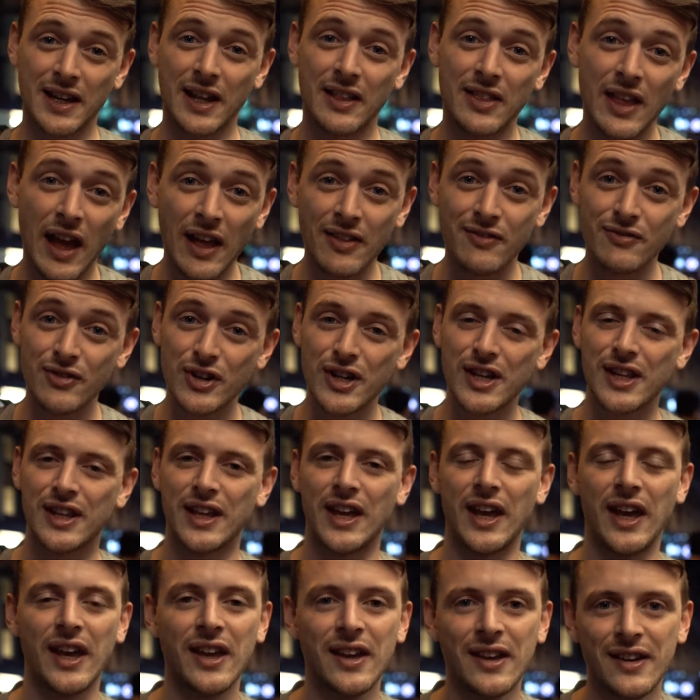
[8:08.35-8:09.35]
And
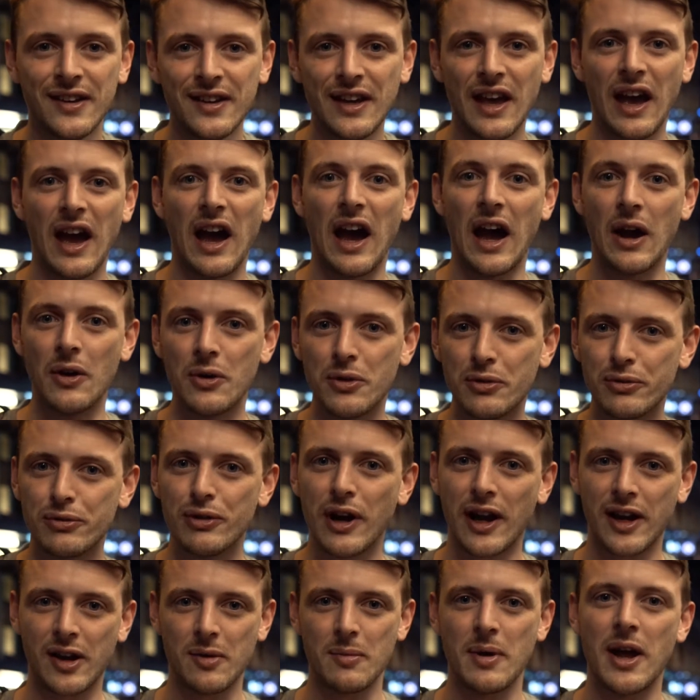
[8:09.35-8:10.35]
really I would
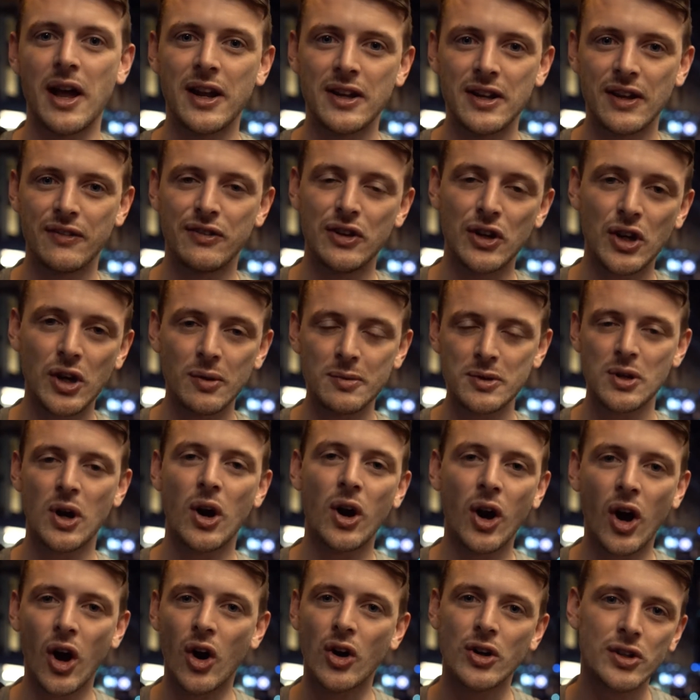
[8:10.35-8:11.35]
recommend, if you come to
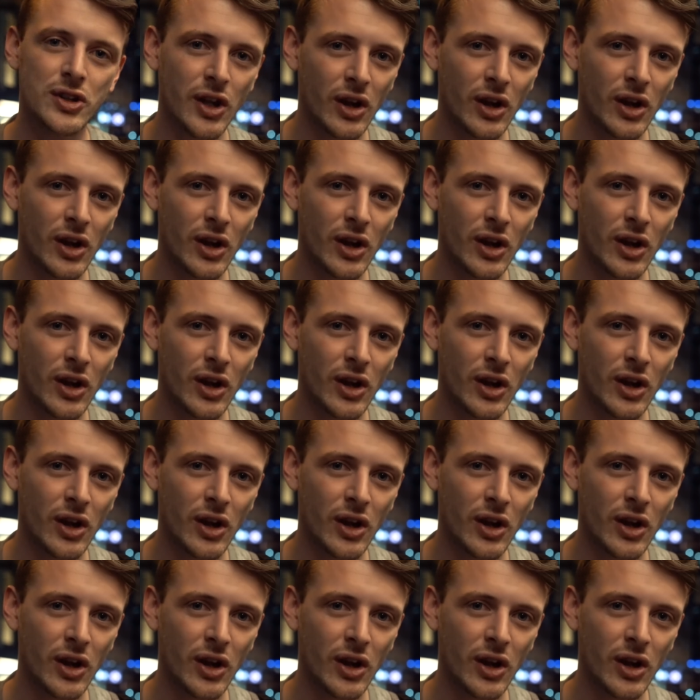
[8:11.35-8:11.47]
Hong Kong,